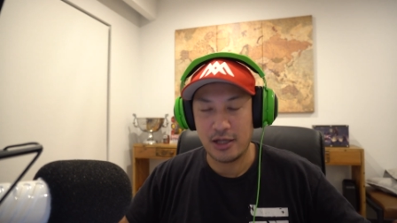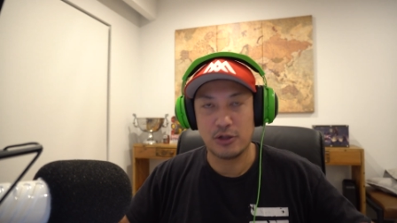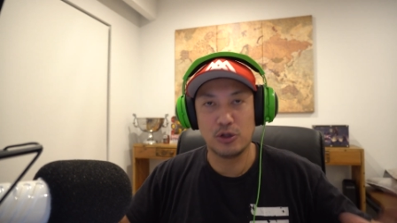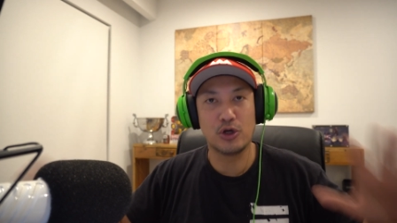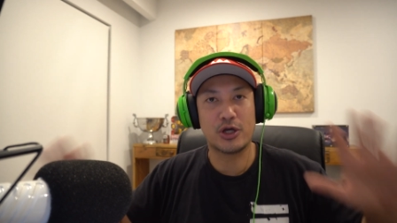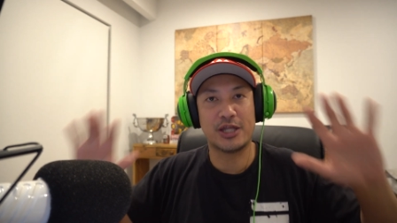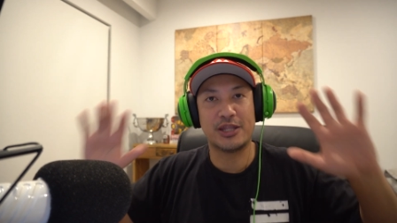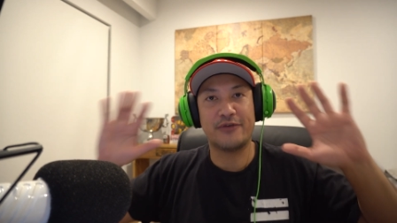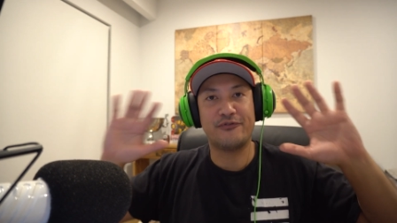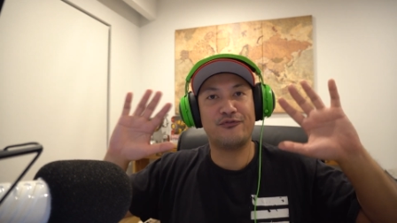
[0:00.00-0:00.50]

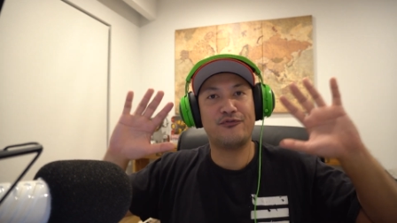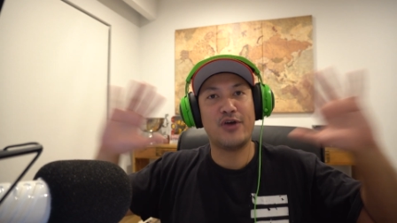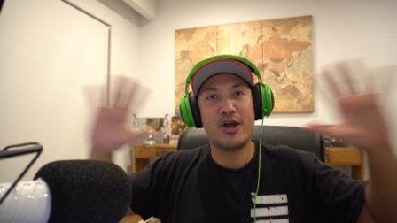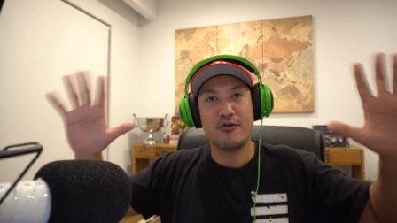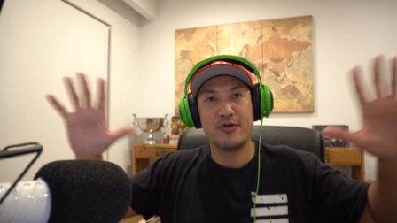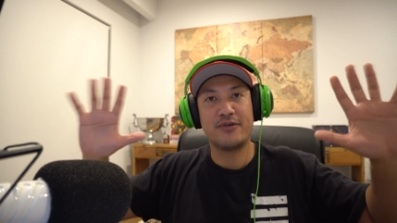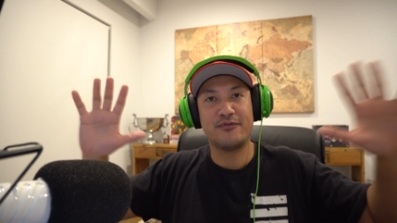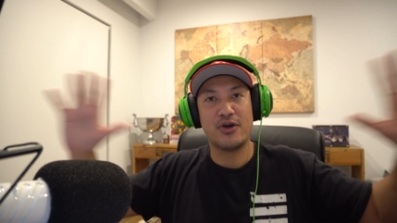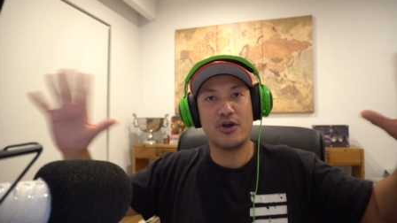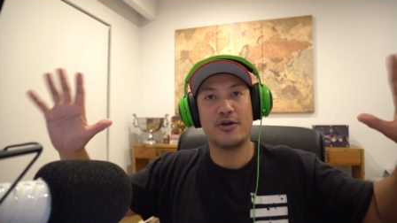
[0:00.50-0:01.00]
Look at the
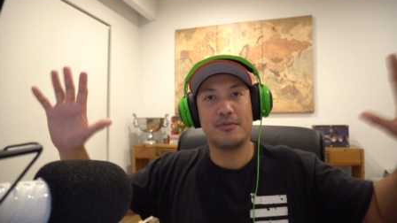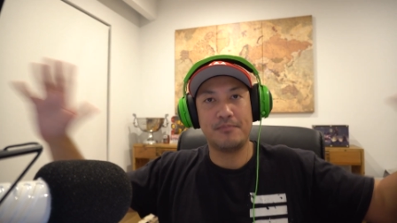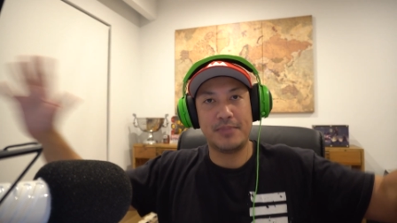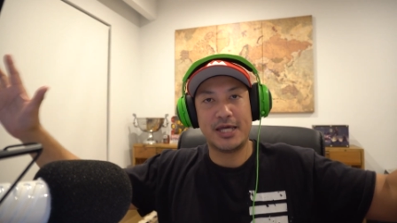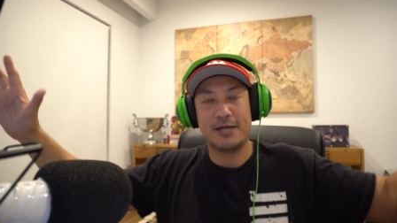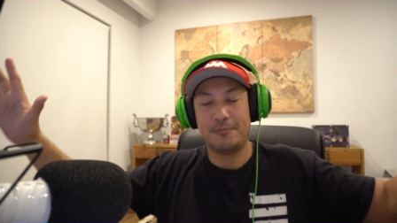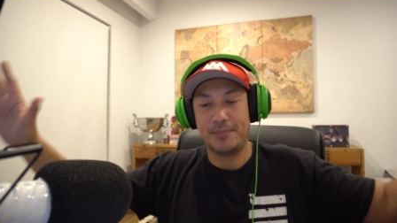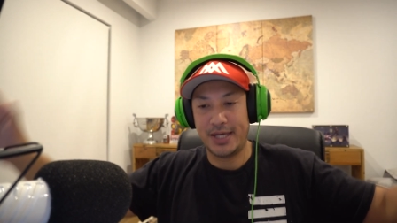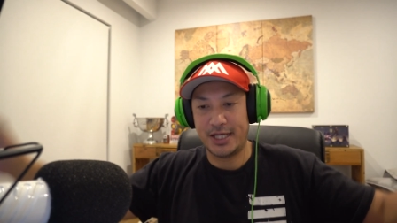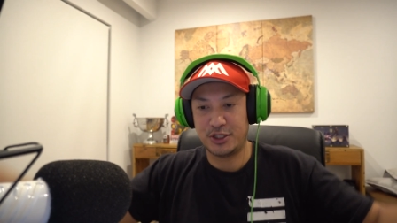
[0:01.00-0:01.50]
very, very
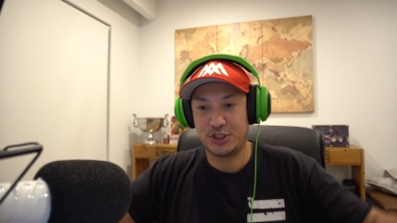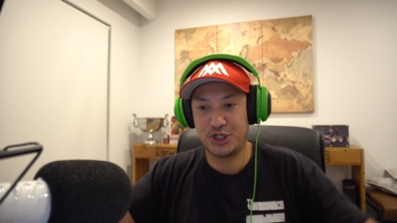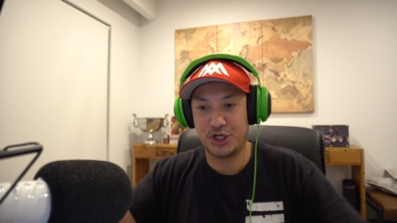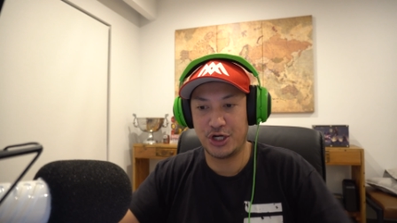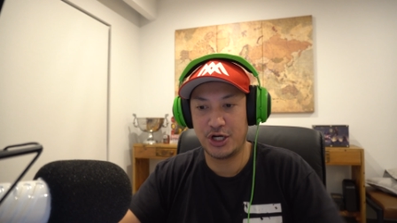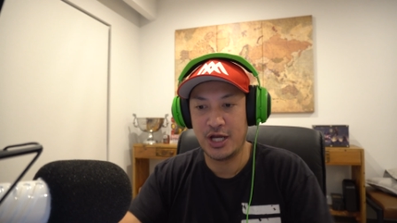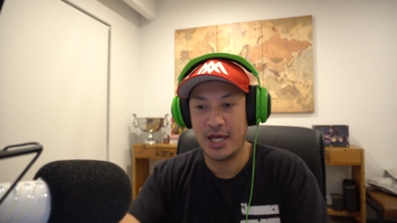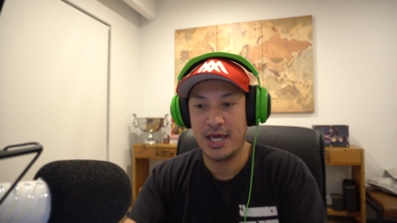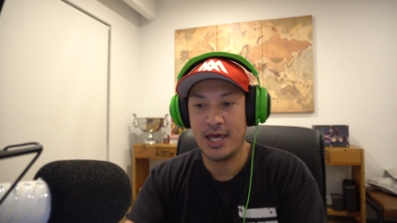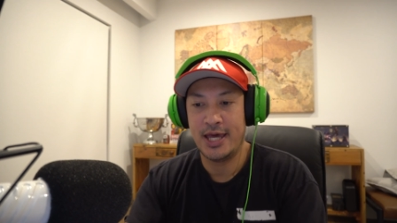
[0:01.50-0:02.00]
big
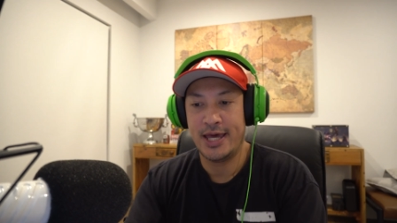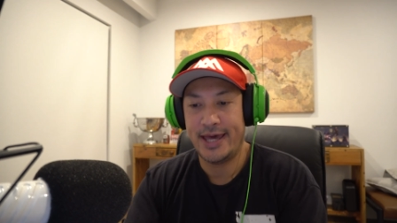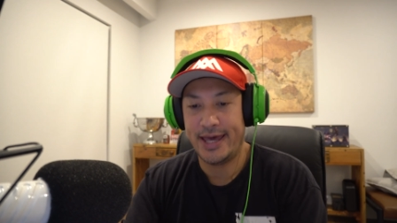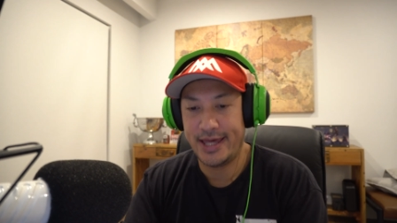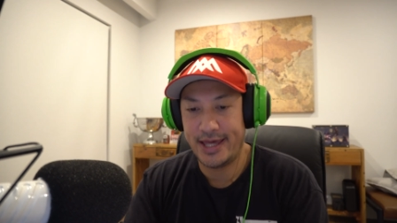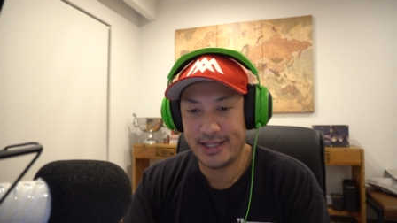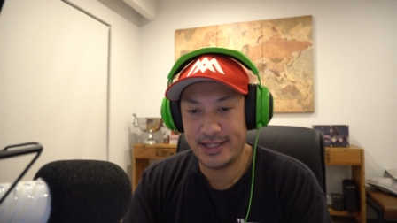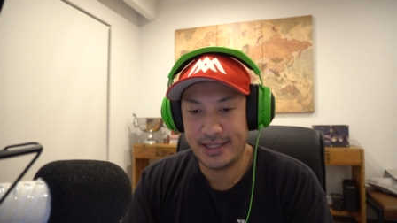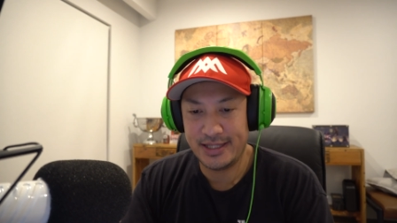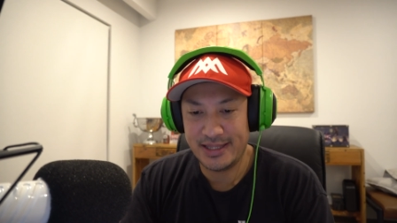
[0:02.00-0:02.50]
picture
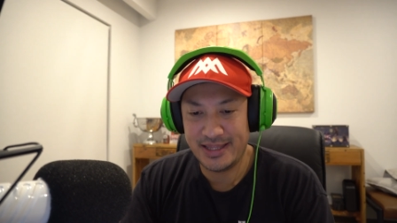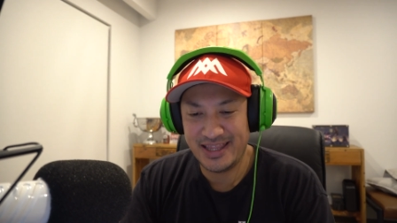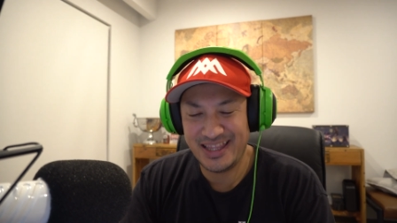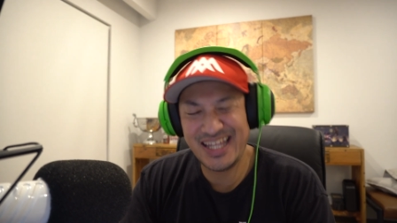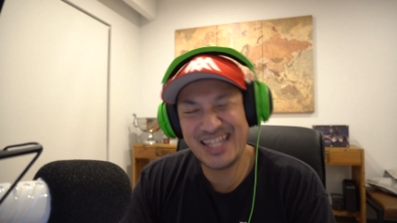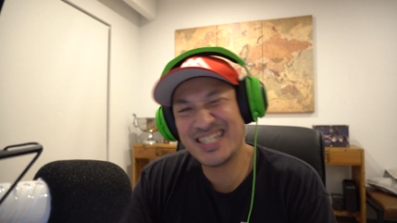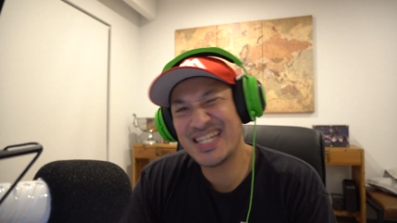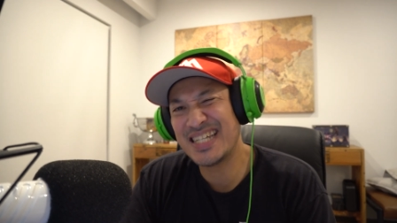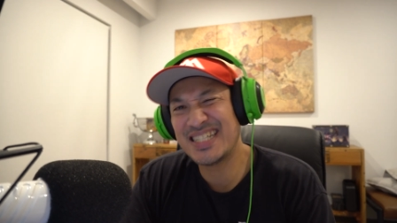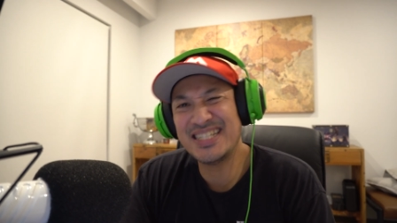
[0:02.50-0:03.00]

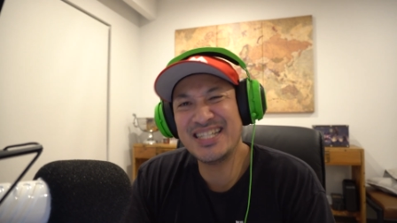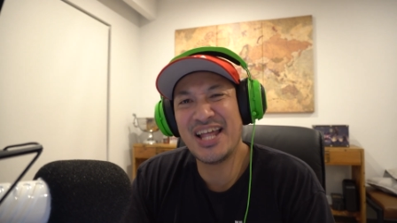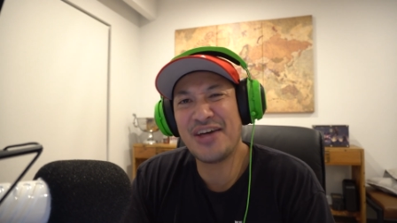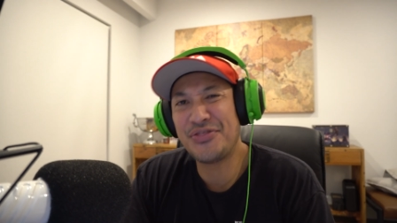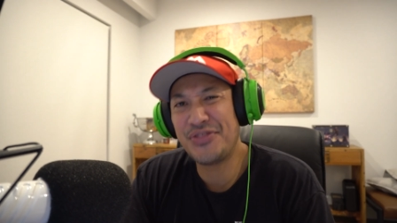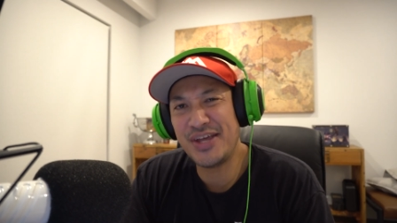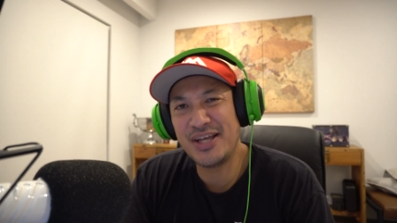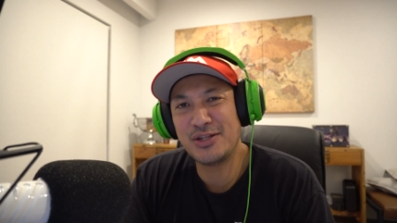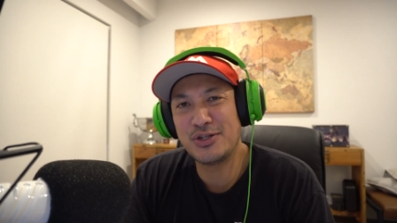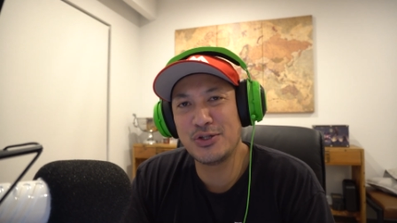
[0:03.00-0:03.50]
this has
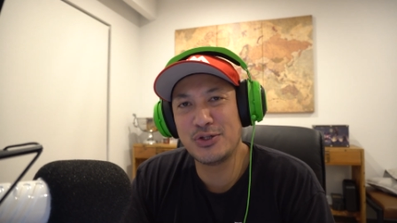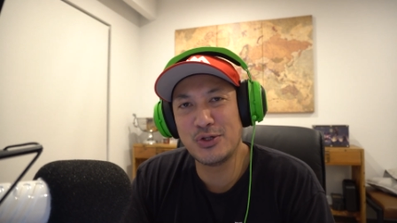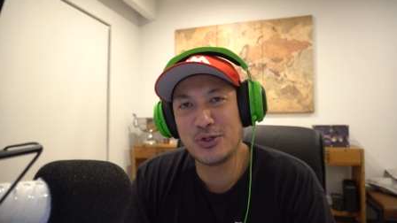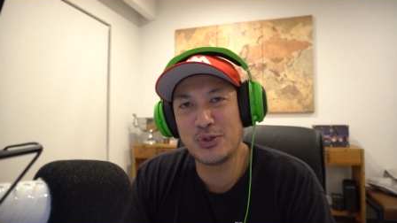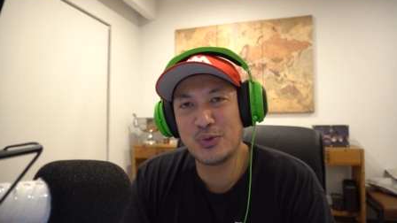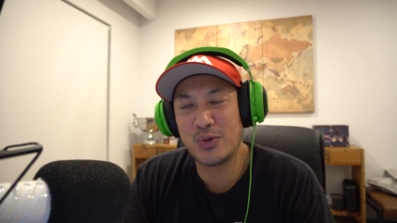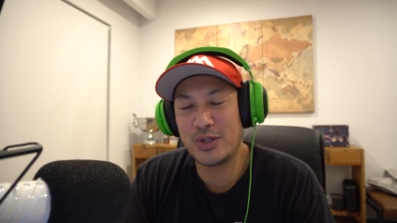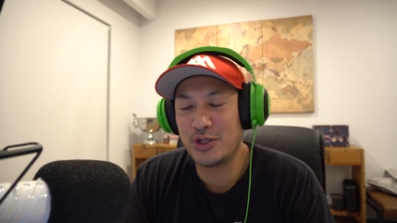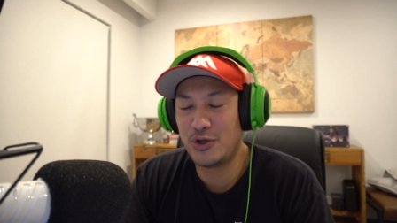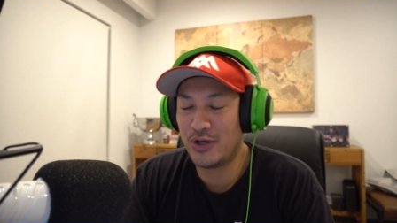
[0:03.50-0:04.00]
nothing to
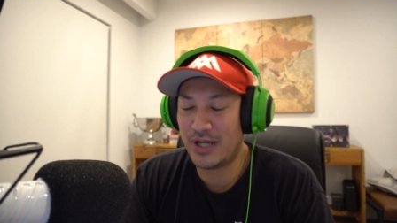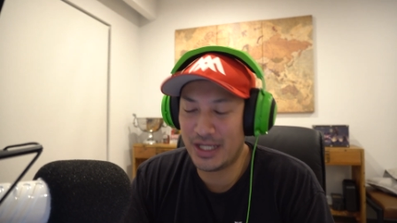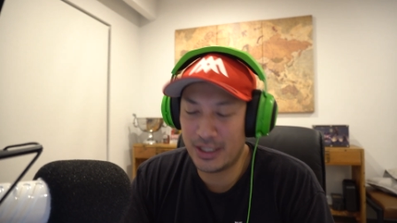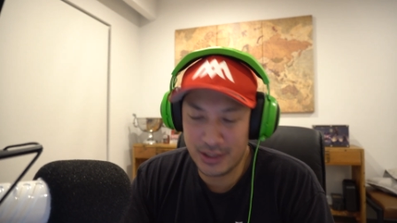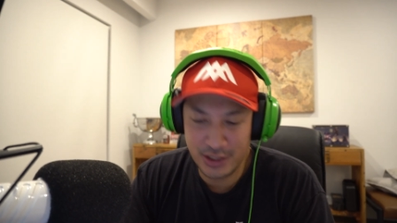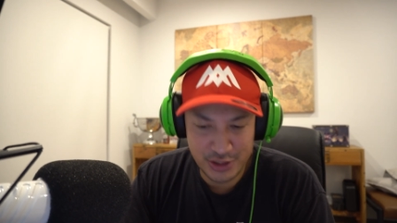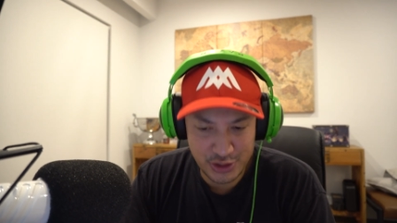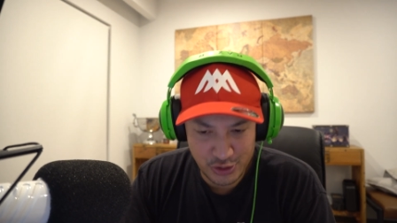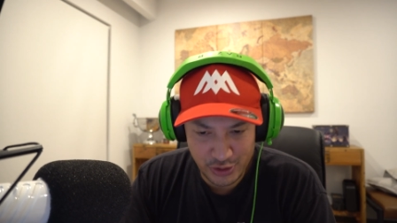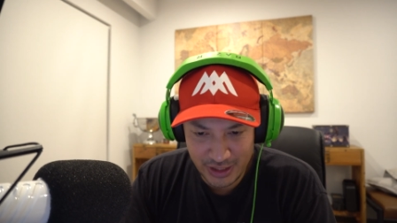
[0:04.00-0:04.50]
do with your
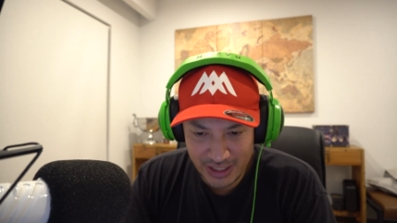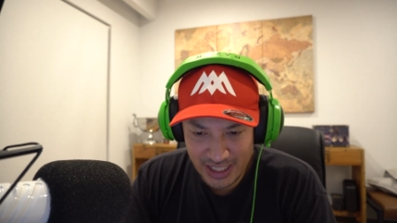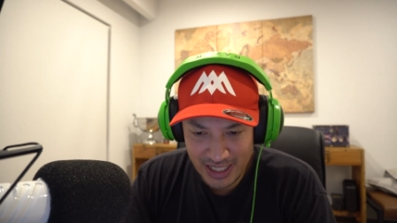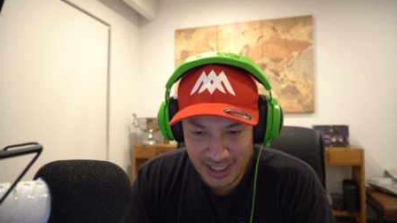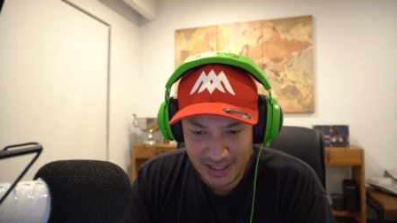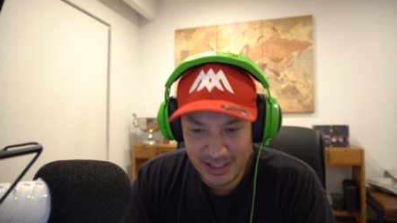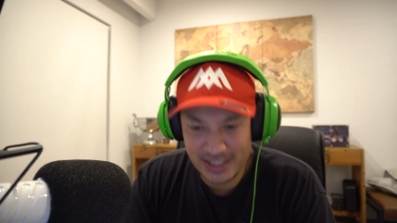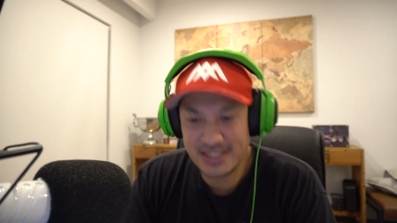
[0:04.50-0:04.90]
industry yet.